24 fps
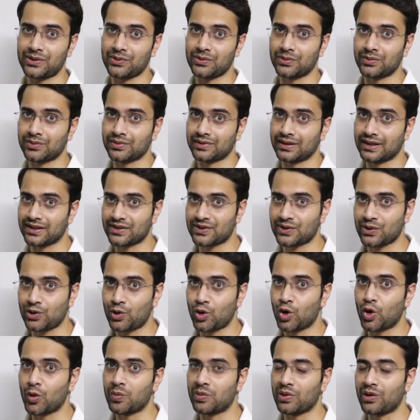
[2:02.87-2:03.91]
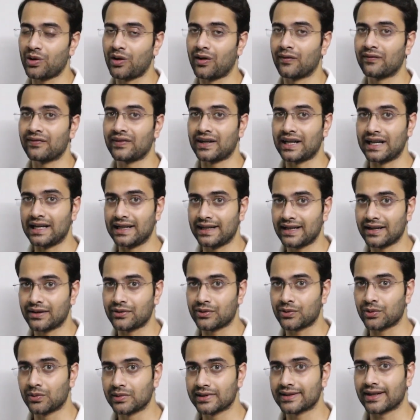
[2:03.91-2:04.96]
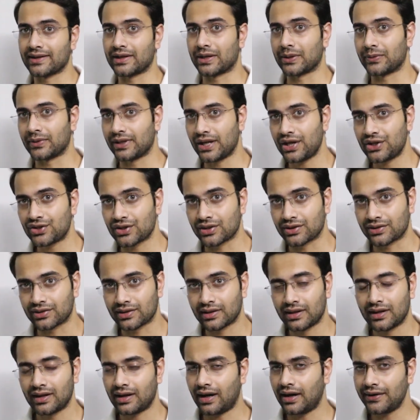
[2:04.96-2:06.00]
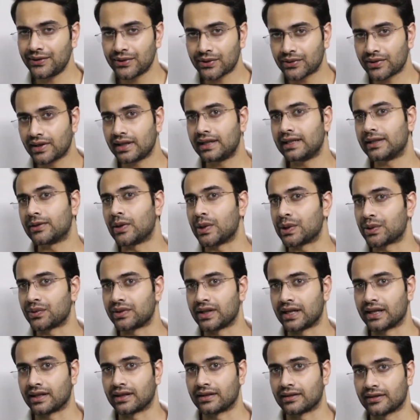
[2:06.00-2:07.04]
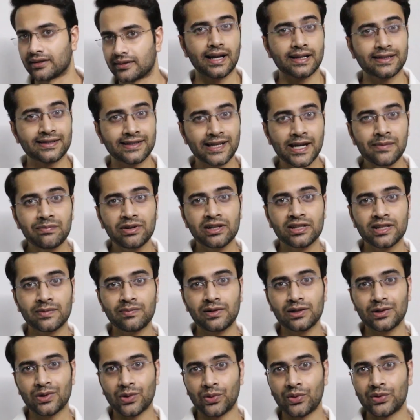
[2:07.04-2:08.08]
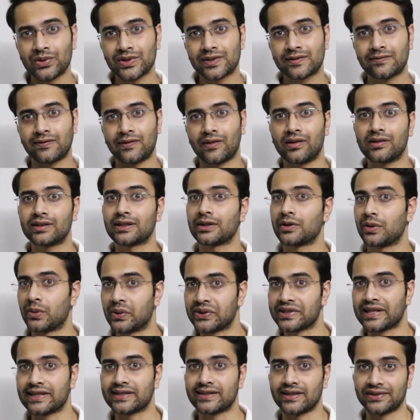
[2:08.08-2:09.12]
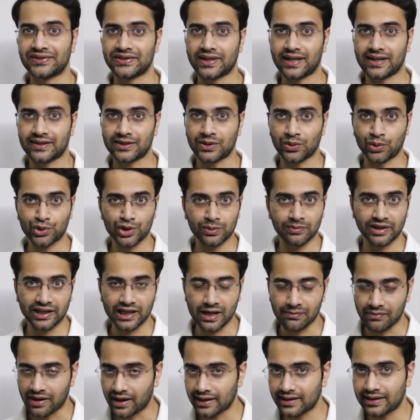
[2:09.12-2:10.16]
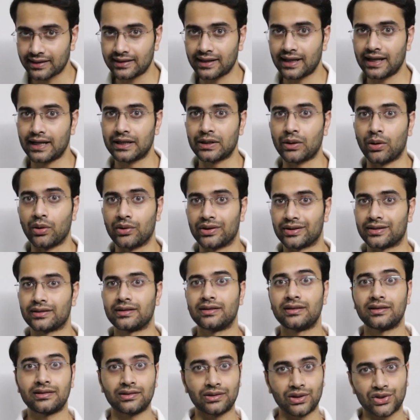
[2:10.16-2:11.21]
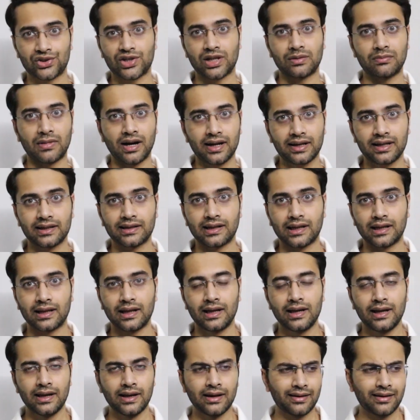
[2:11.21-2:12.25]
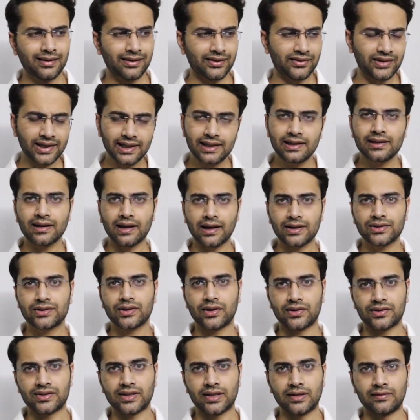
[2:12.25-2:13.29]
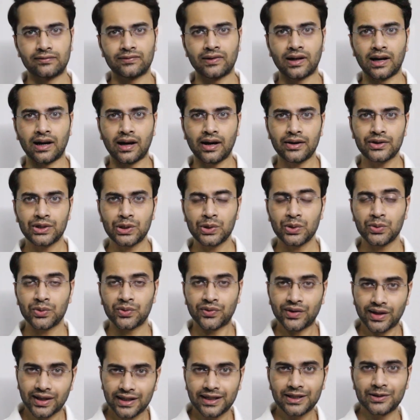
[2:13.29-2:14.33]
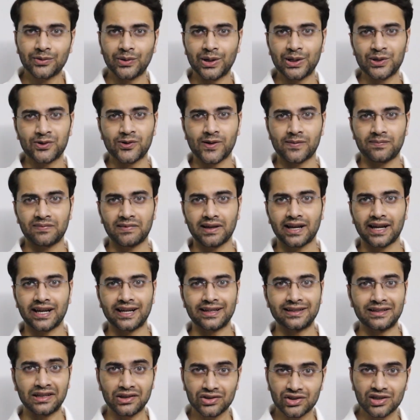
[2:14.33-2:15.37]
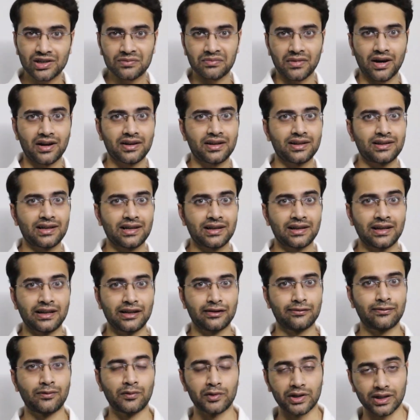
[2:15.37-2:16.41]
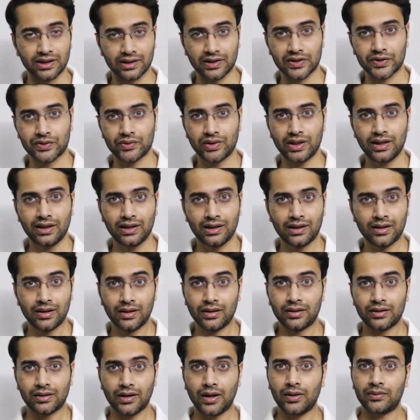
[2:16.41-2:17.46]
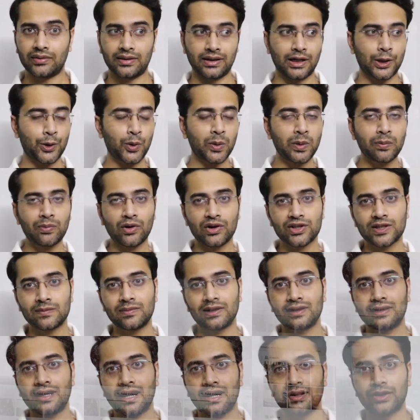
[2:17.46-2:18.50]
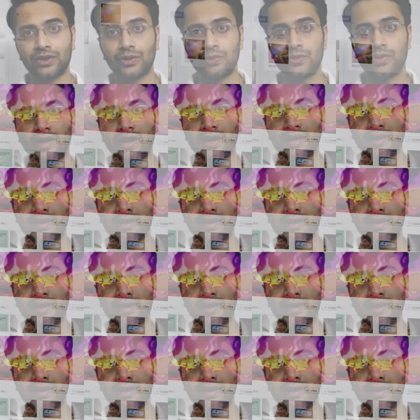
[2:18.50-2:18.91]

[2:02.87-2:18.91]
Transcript: to the scope of Indian rules and regulations. Are you really going to take it? And same principle goes for the courses such as social media marketing or digital marketing. Really ask yourself, are you really going to apply digital marketing in a food industry? Now, it could be possible that you